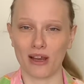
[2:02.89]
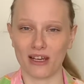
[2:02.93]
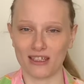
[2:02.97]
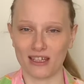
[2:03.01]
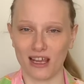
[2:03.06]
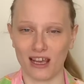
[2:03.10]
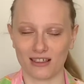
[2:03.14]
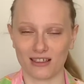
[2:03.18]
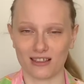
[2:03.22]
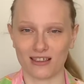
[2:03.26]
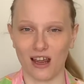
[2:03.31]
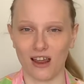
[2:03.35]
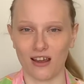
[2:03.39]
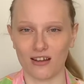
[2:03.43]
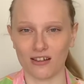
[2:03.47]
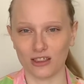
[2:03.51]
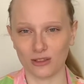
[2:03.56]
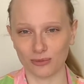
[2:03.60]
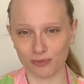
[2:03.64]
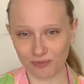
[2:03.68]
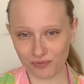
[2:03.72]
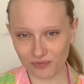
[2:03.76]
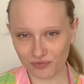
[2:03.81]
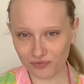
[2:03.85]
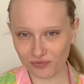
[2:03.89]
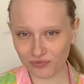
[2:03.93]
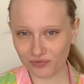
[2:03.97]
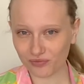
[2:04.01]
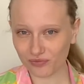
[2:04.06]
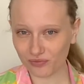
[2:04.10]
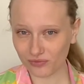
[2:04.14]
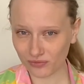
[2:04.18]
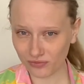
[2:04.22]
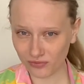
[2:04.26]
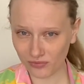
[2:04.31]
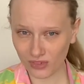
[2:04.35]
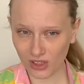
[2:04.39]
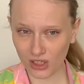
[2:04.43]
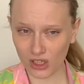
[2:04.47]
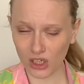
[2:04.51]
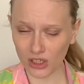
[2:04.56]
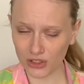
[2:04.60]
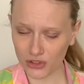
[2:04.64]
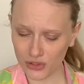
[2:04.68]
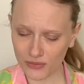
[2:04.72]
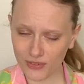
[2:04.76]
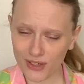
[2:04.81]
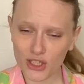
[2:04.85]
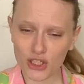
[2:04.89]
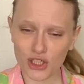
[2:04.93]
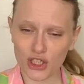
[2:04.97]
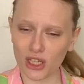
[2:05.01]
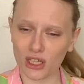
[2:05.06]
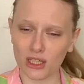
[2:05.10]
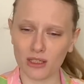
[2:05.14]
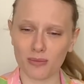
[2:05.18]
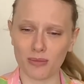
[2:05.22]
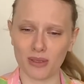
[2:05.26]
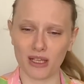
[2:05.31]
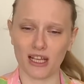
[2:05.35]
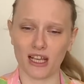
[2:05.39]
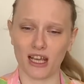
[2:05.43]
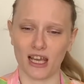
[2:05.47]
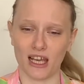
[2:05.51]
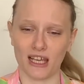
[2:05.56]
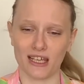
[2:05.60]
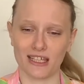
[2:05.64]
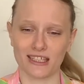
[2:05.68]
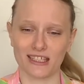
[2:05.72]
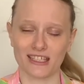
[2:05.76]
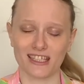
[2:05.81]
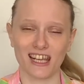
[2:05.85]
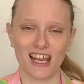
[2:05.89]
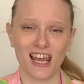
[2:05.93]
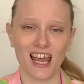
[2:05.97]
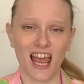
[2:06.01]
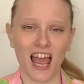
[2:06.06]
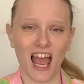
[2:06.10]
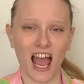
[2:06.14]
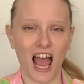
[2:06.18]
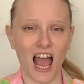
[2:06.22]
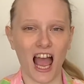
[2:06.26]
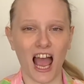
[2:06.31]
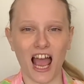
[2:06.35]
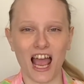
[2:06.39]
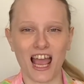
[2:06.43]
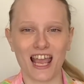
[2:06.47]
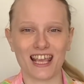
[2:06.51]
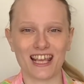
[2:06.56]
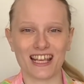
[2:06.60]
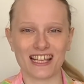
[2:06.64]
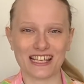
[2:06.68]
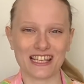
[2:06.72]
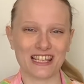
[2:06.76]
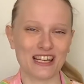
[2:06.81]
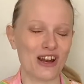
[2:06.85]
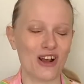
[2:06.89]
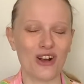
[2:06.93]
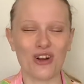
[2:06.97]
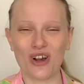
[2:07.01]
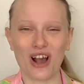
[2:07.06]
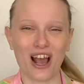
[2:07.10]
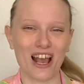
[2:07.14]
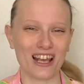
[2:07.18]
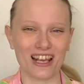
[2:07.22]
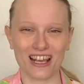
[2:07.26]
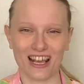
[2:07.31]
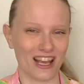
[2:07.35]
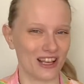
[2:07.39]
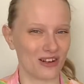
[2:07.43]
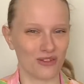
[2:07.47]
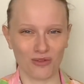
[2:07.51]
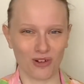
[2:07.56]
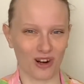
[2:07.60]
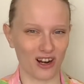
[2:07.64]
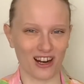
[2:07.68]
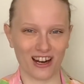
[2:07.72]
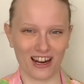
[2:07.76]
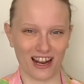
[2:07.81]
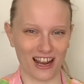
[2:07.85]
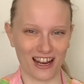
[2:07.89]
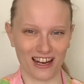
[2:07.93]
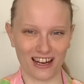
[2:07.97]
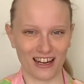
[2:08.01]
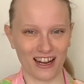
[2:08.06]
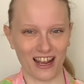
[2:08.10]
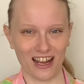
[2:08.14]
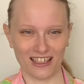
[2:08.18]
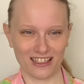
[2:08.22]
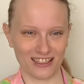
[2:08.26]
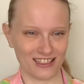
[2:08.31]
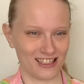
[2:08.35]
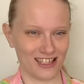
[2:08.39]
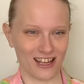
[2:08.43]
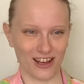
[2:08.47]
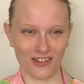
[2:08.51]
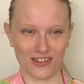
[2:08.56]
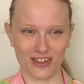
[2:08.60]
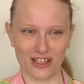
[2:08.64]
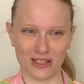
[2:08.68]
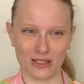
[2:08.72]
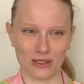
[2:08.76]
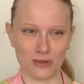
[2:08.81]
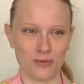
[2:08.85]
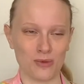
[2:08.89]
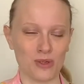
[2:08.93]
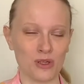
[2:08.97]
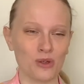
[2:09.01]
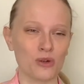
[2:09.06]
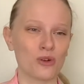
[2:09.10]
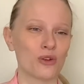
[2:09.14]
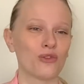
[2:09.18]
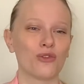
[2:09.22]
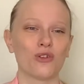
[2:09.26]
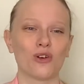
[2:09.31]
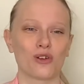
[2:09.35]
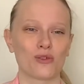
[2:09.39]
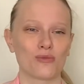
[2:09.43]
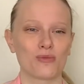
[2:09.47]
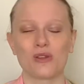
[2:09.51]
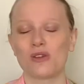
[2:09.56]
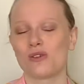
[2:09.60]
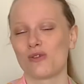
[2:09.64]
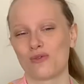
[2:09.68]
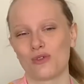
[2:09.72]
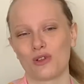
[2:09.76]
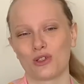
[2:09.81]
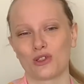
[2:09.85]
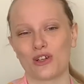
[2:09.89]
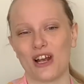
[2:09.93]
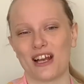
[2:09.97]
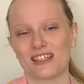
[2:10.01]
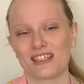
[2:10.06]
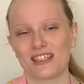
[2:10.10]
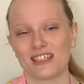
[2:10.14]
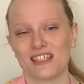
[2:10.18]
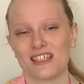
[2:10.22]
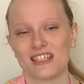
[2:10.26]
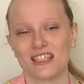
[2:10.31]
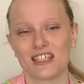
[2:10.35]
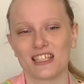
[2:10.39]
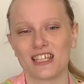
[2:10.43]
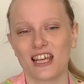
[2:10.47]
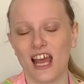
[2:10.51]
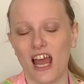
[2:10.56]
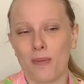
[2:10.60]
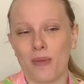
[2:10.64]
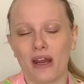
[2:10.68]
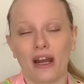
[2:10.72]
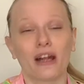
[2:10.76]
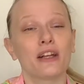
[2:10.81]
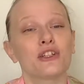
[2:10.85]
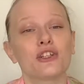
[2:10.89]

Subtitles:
textile conservation because at work I see all these beautiful, beautiful dresses, and